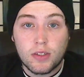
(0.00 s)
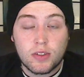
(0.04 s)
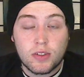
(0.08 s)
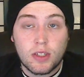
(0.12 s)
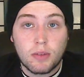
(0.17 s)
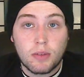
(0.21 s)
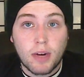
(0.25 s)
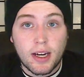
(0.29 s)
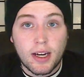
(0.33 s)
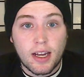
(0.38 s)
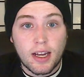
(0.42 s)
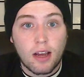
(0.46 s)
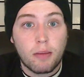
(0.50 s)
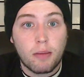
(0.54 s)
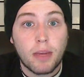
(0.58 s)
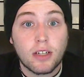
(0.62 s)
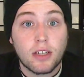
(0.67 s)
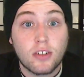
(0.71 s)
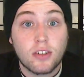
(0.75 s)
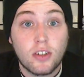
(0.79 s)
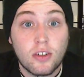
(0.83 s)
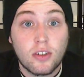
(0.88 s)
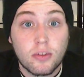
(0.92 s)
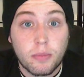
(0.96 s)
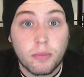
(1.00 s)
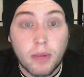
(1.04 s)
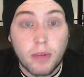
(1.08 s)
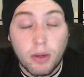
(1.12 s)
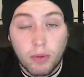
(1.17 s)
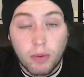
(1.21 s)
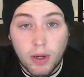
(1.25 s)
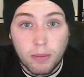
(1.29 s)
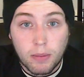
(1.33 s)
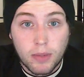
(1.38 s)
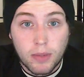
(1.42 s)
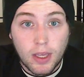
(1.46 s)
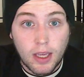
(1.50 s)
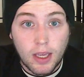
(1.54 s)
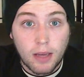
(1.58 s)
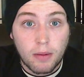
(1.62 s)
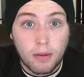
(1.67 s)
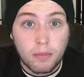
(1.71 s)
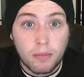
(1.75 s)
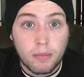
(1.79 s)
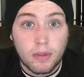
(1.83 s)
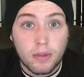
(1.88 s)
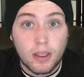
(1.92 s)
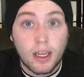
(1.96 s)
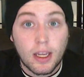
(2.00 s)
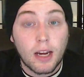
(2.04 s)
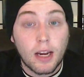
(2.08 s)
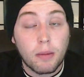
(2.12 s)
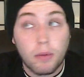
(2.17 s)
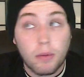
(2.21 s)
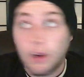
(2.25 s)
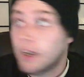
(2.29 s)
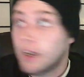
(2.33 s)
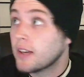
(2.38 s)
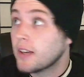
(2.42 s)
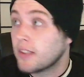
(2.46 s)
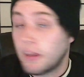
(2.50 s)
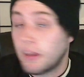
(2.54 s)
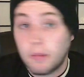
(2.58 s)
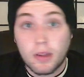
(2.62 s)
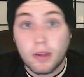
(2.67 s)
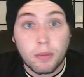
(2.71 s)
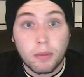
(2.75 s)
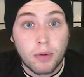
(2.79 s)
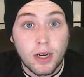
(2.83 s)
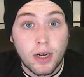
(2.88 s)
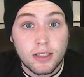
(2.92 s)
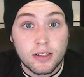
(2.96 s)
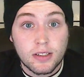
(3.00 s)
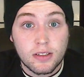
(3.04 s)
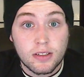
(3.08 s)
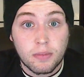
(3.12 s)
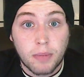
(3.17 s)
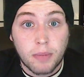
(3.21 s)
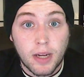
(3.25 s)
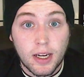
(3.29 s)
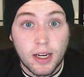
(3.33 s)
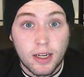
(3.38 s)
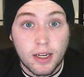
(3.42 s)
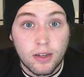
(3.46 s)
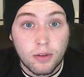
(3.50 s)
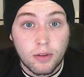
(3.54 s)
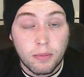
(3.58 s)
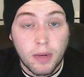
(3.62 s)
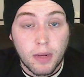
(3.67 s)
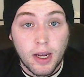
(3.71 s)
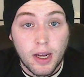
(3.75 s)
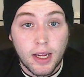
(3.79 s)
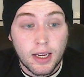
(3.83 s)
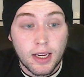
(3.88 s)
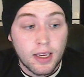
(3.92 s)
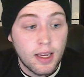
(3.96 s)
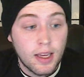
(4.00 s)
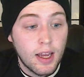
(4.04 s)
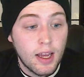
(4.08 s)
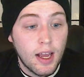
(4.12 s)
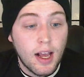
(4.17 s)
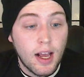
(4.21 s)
See, right now I'm actually using my webcam camera because I'm in the process of buying a new mic.